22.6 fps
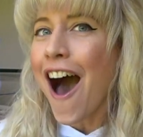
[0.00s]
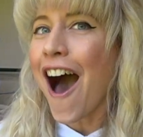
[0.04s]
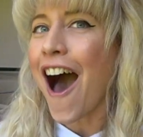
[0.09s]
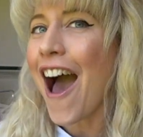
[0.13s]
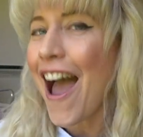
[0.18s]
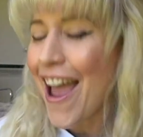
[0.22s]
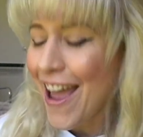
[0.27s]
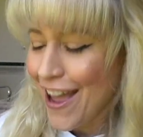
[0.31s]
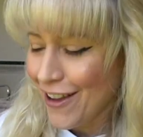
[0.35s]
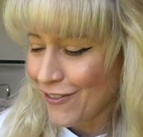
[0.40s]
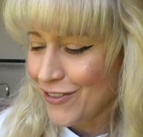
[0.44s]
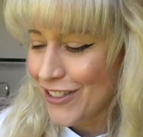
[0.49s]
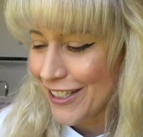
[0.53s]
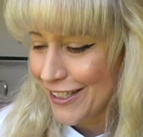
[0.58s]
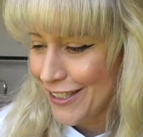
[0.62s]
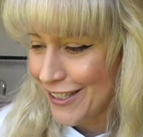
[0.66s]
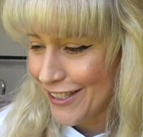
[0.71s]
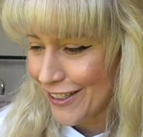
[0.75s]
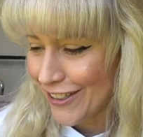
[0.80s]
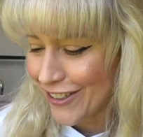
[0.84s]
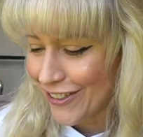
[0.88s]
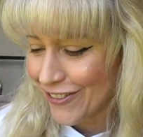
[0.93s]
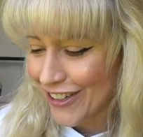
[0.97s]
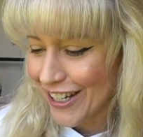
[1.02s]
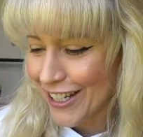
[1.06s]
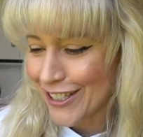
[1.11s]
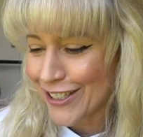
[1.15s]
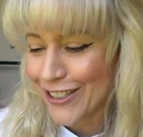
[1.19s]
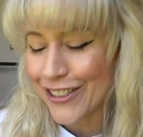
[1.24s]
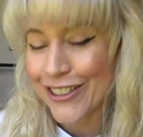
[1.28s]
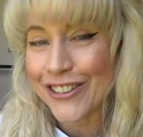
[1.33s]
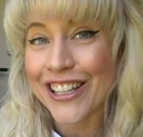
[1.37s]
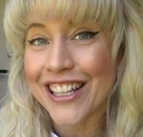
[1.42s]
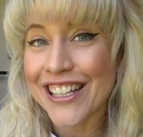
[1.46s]
I have just done a raid,
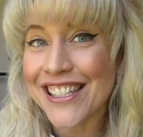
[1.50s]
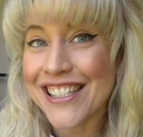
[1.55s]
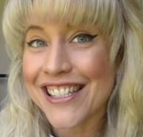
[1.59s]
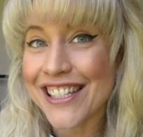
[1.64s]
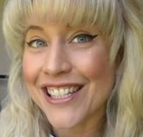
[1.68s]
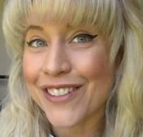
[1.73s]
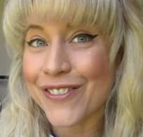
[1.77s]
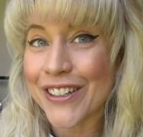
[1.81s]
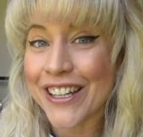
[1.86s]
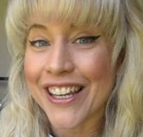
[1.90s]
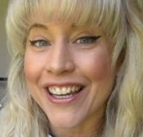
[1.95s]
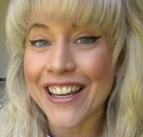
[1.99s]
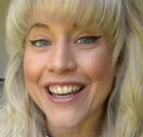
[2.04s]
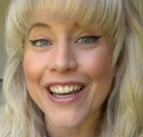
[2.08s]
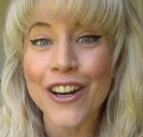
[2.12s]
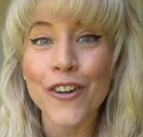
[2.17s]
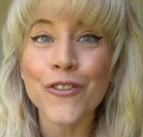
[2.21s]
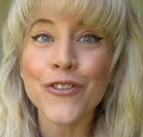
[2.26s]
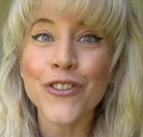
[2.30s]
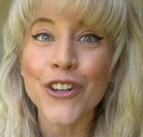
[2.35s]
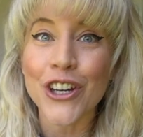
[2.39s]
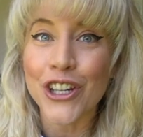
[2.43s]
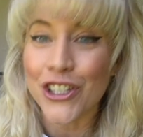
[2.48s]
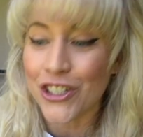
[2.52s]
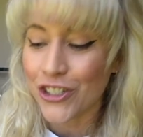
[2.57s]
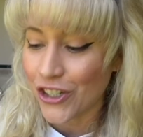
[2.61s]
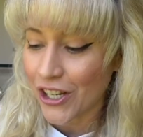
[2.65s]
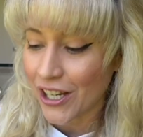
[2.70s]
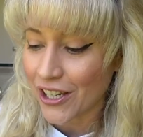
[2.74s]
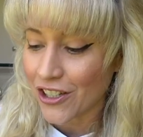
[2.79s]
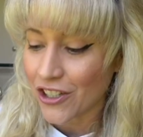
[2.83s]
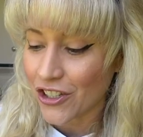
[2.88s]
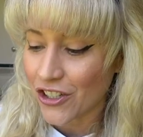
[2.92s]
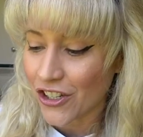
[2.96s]
so let's see if we can get a first
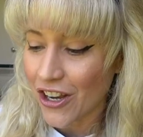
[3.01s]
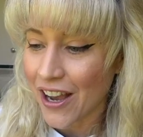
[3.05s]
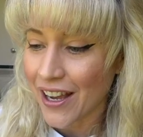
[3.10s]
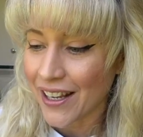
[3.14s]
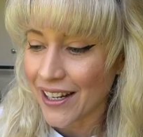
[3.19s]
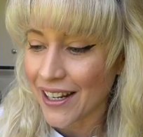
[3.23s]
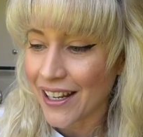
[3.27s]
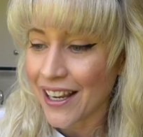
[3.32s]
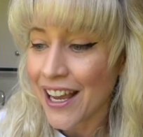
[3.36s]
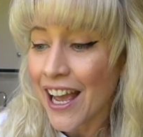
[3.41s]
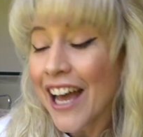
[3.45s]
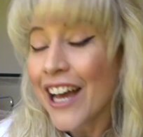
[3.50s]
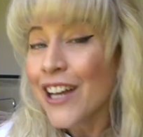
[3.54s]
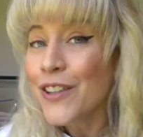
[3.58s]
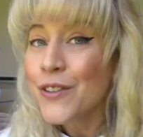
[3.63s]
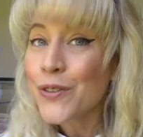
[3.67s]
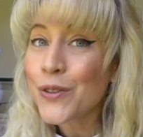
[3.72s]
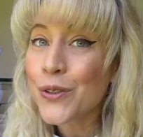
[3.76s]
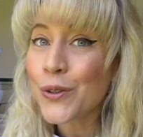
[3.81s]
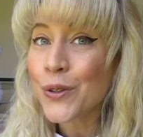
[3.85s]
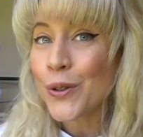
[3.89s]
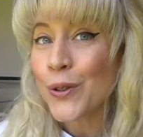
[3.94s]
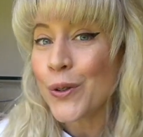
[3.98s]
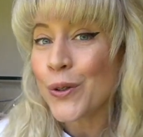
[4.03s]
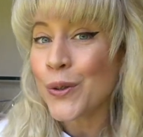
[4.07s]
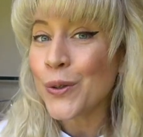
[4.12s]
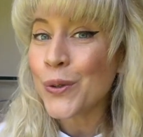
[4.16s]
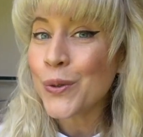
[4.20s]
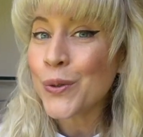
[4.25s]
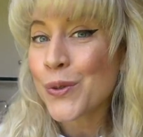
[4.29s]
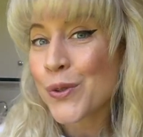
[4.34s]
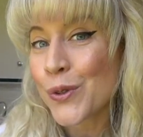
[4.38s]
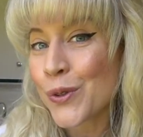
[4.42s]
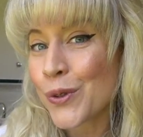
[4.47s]
check Shiny do
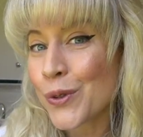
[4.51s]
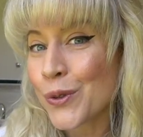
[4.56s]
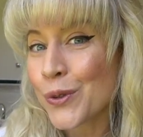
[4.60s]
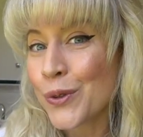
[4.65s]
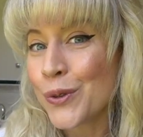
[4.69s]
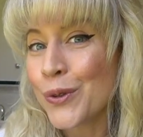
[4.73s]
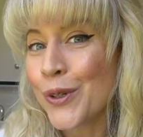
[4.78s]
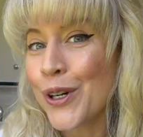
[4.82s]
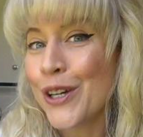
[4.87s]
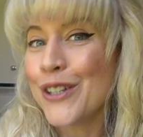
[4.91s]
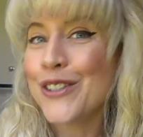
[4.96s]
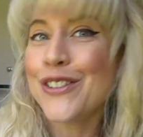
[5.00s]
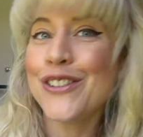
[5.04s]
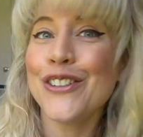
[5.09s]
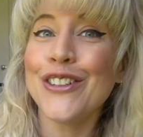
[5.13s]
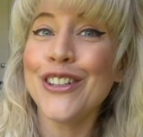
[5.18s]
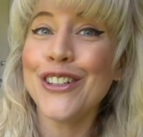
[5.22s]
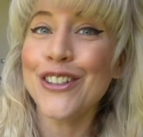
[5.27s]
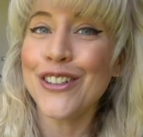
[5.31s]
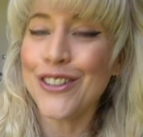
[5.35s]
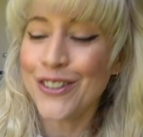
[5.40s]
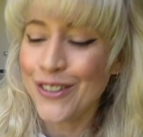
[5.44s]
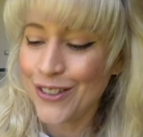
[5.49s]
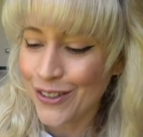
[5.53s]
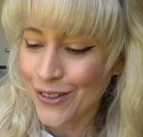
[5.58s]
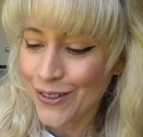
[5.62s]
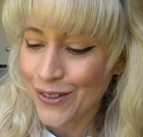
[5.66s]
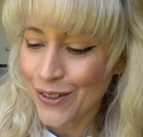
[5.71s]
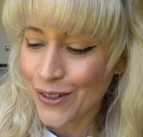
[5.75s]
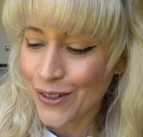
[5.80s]
do do do do do do